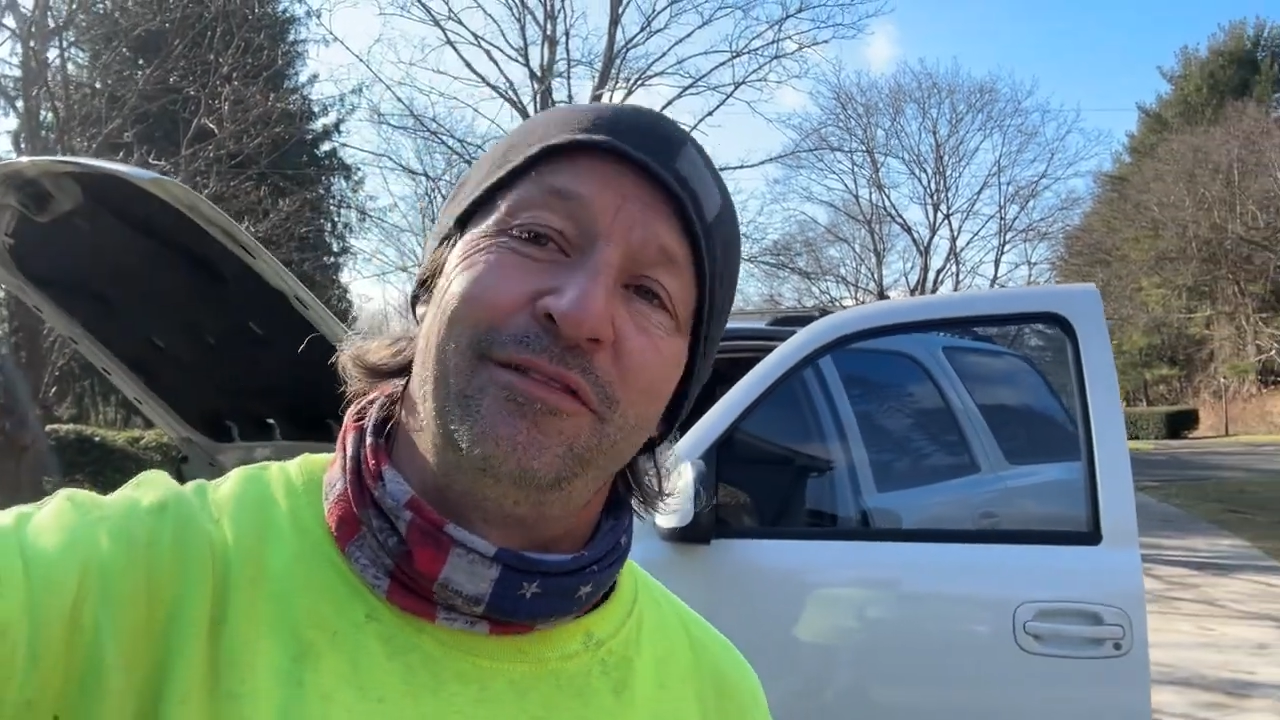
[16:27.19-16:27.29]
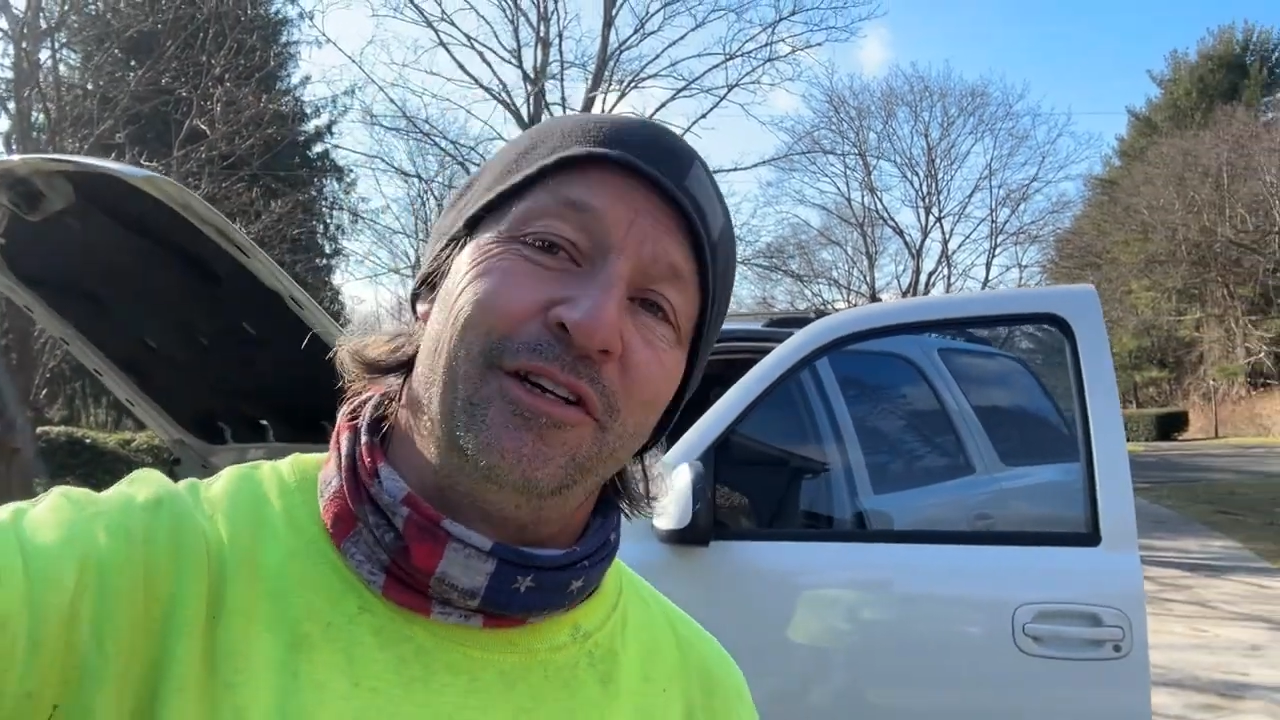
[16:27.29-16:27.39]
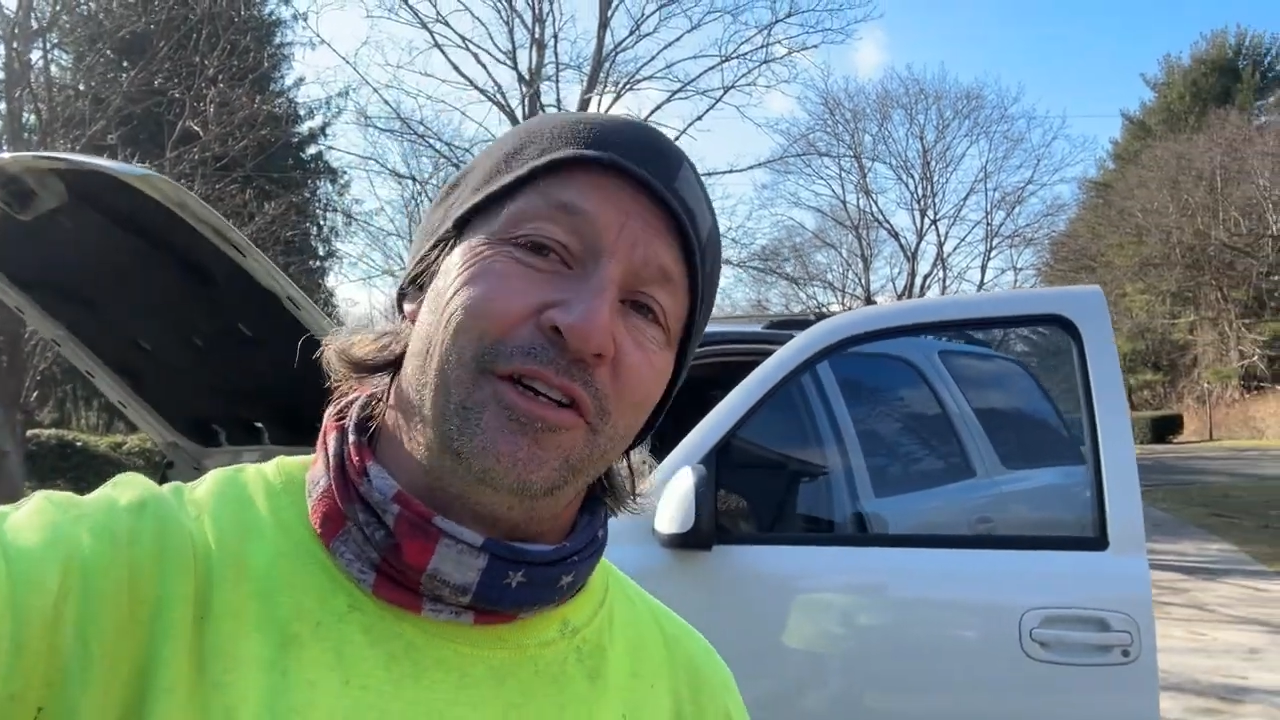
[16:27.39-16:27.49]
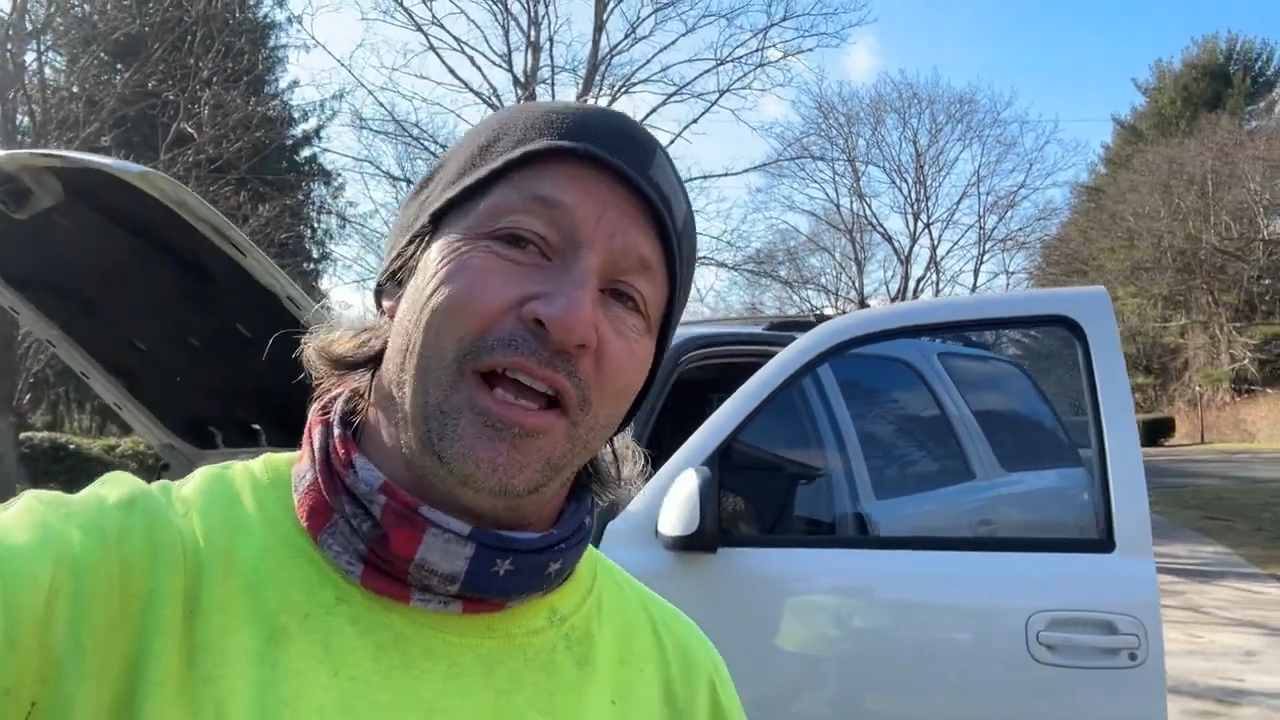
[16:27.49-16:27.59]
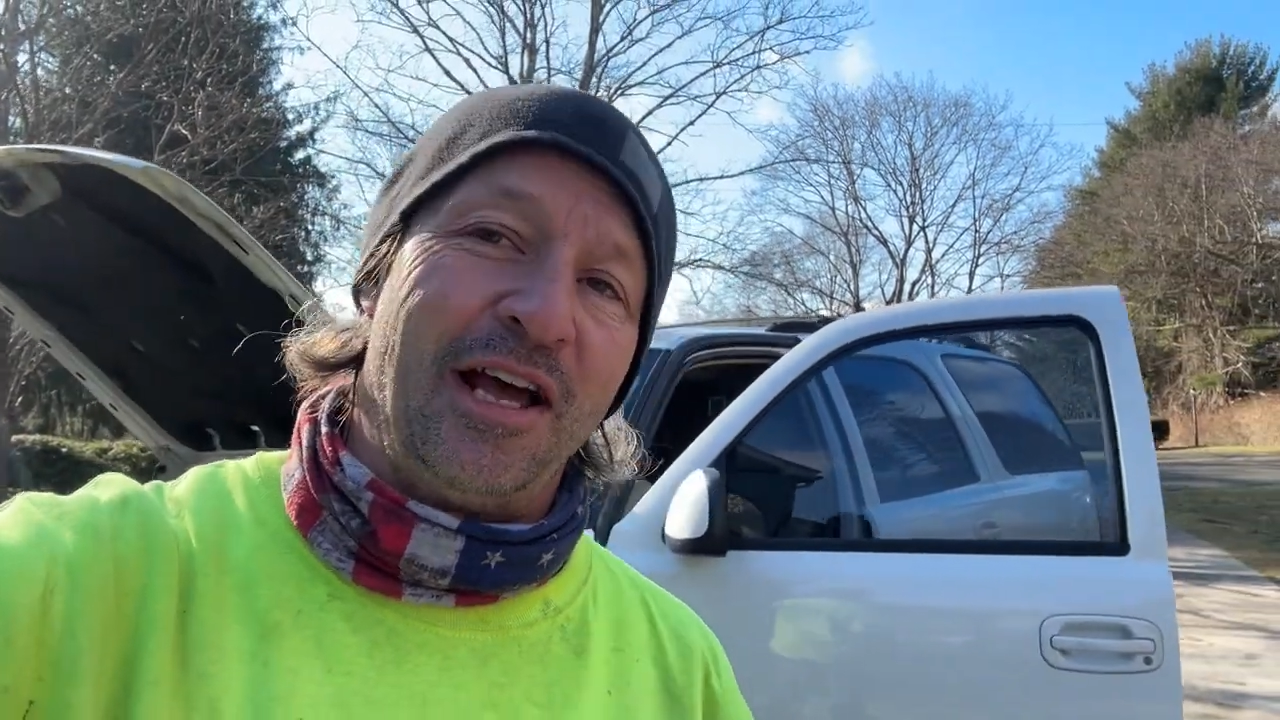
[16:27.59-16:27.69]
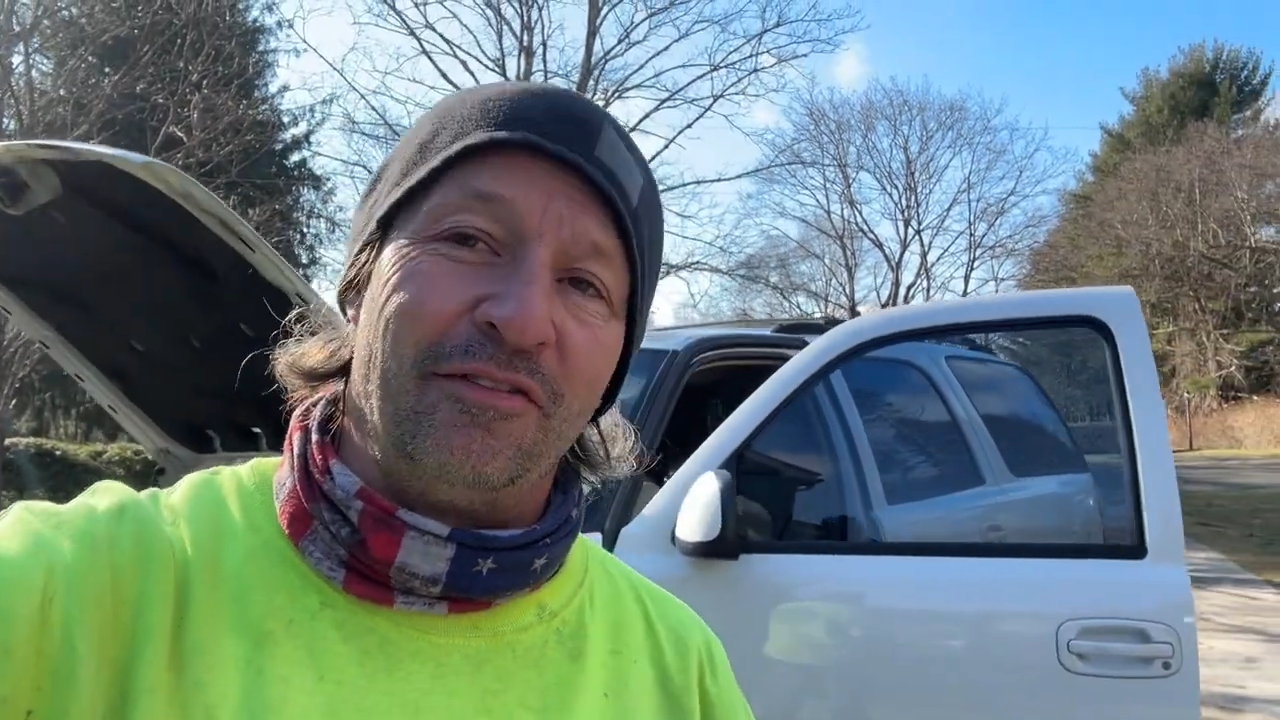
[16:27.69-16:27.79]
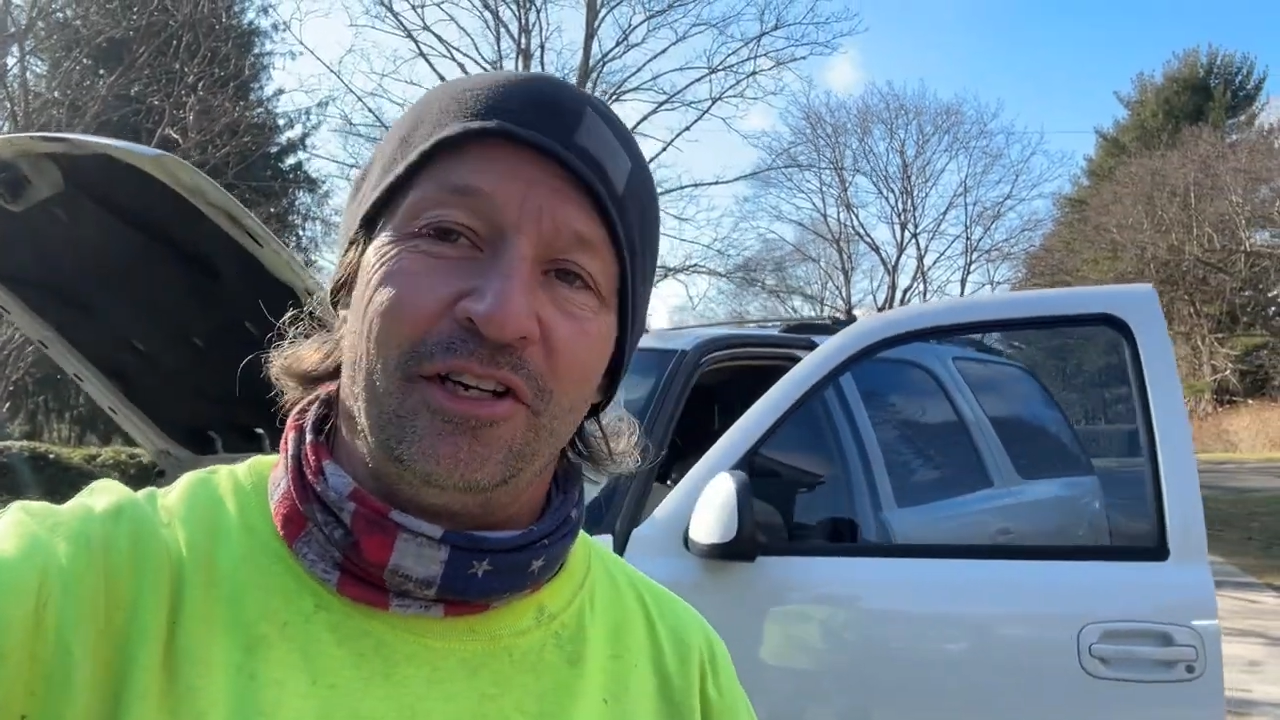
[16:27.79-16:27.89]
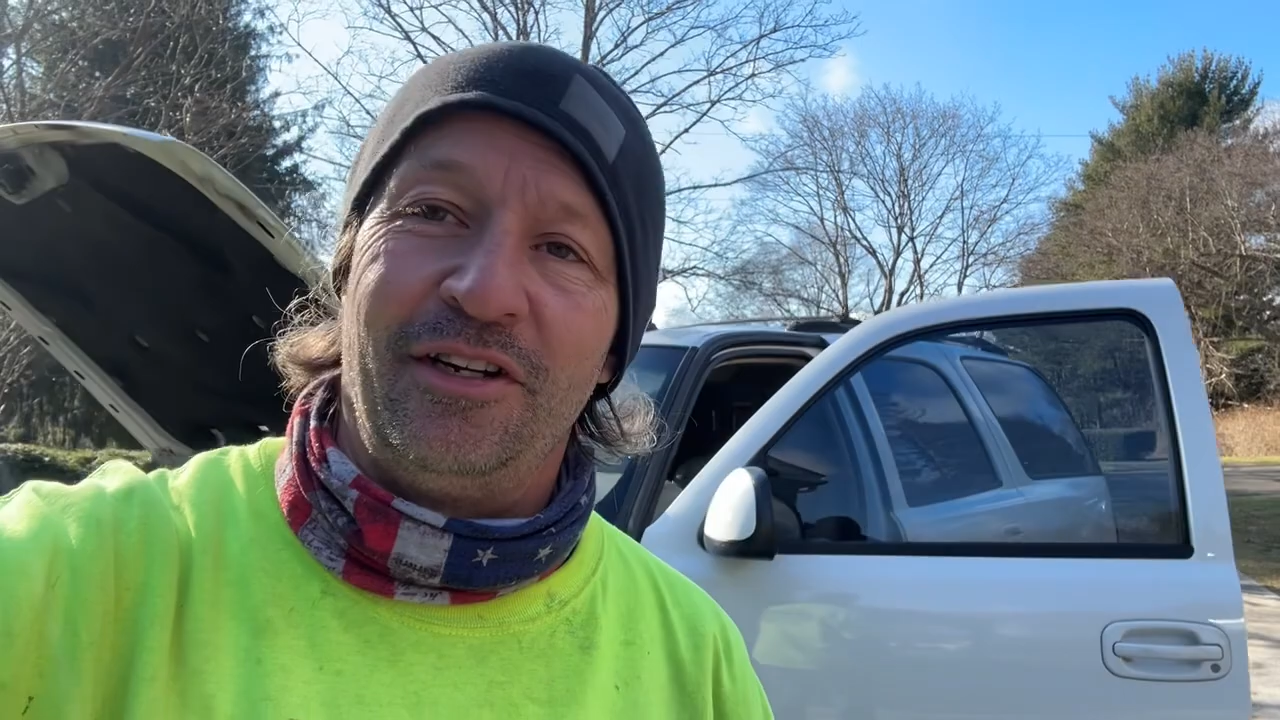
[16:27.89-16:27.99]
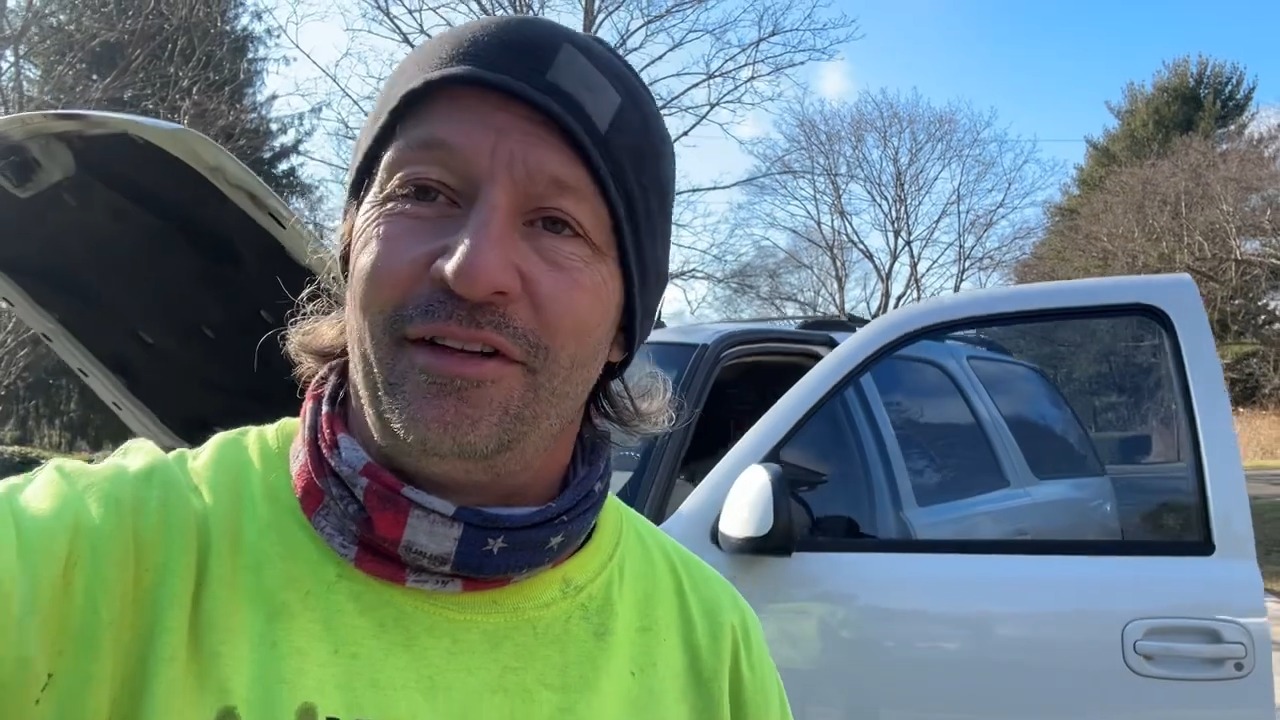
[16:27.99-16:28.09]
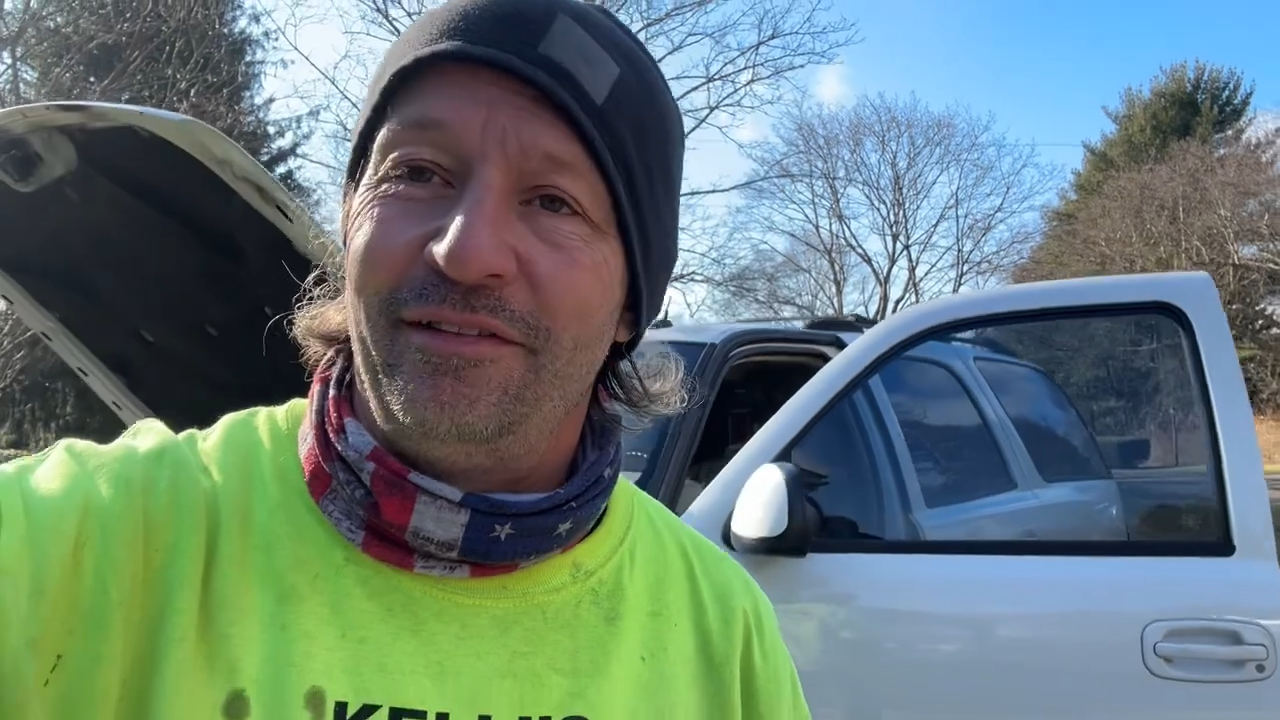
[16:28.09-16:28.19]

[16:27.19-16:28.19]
there you have it.